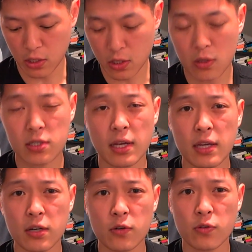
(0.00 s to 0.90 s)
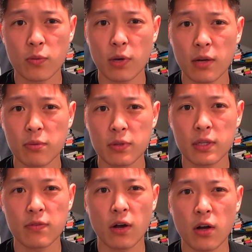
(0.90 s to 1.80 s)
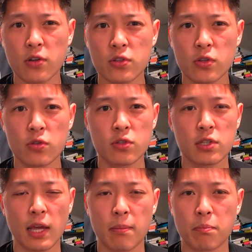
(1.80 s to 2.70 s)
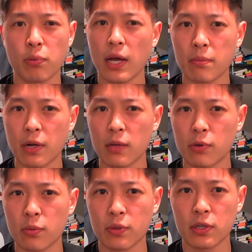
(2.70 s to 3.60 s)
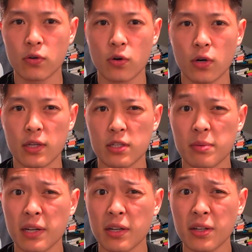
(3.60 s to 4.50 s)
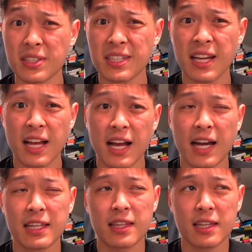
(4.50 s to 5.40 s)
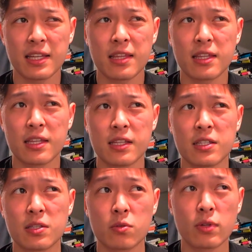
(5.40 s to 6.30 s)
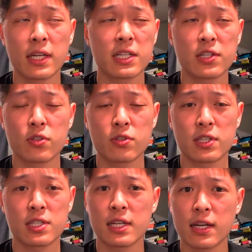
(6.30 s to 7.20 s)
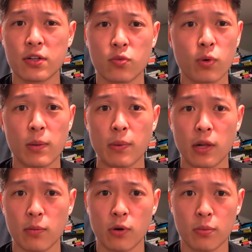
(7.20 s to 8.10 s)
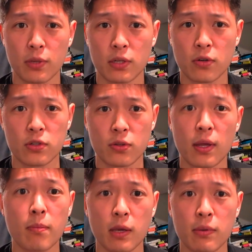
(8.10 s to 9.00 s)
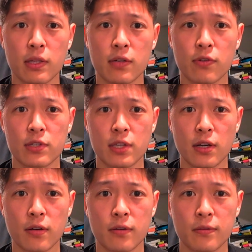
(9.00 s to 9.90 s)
Psycho, from what I believe, also uses a black polypropylene core, and to my knowledge, I think the Nightshades use a standard white polypropylene core, so that may be the difference there.